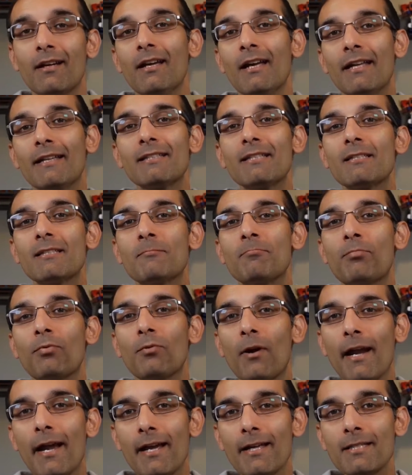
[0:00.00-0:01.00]
This is
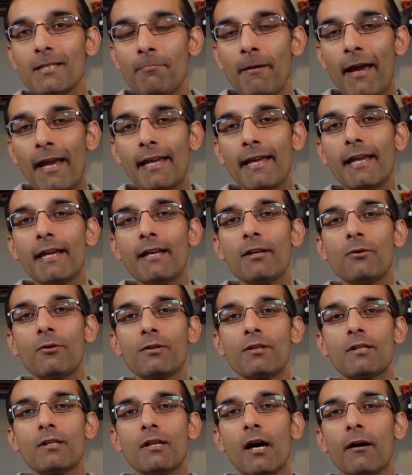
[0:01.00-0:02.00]
brand spanking new
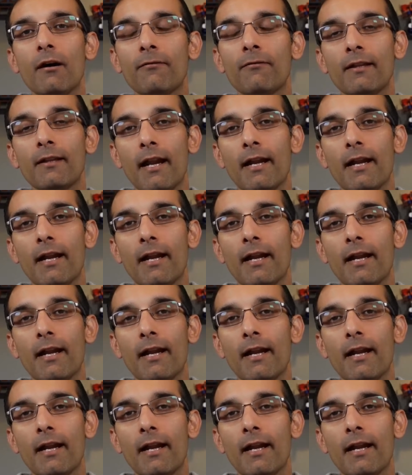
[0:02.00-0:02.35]
stuff that